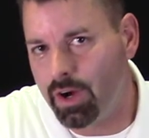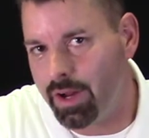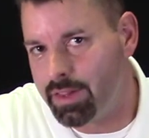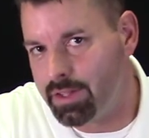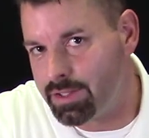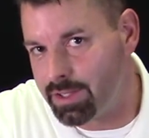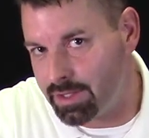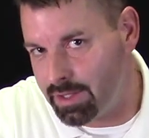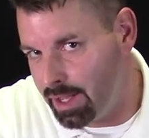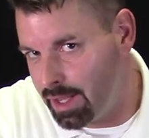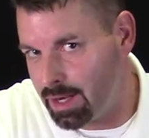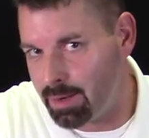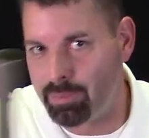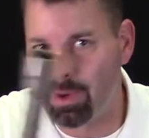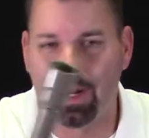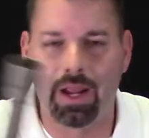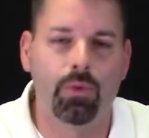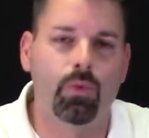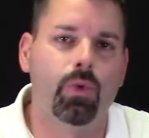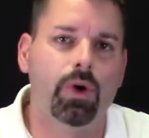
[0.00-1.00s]
try this again,
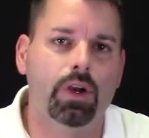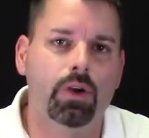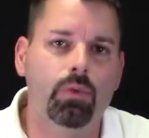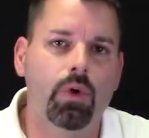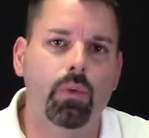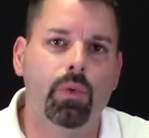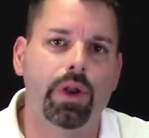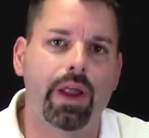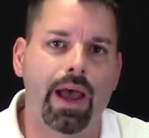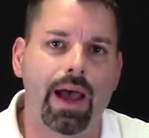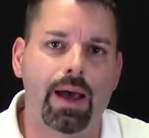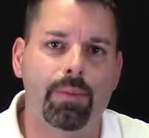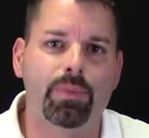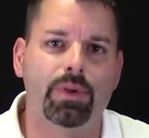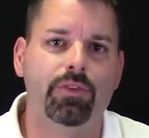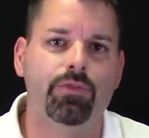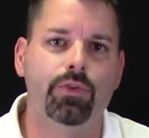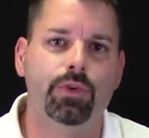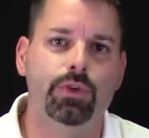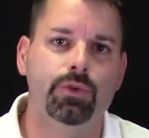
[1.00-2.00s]
but I wonder what would
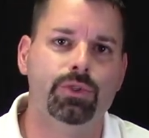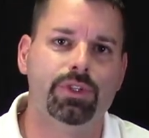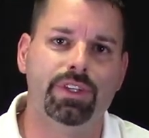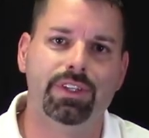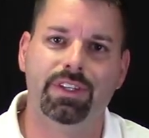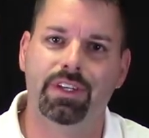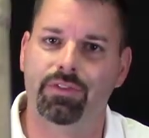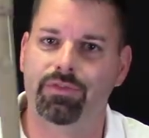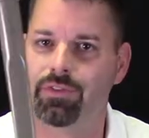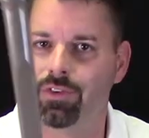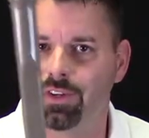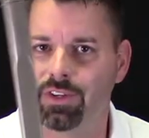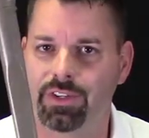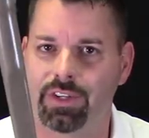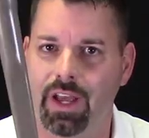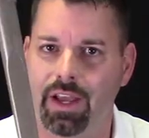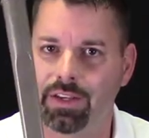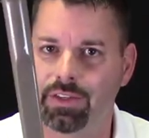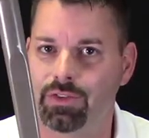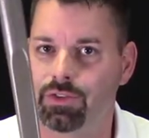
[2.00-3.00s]
happen if we use a different
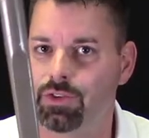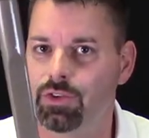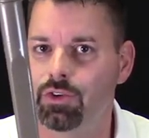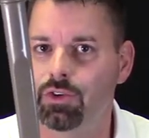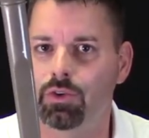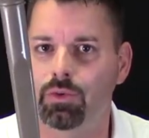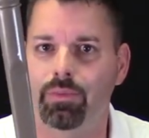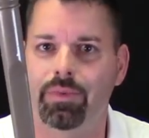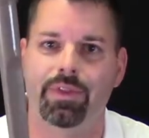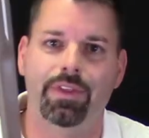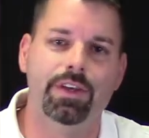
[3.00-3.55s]
size tube.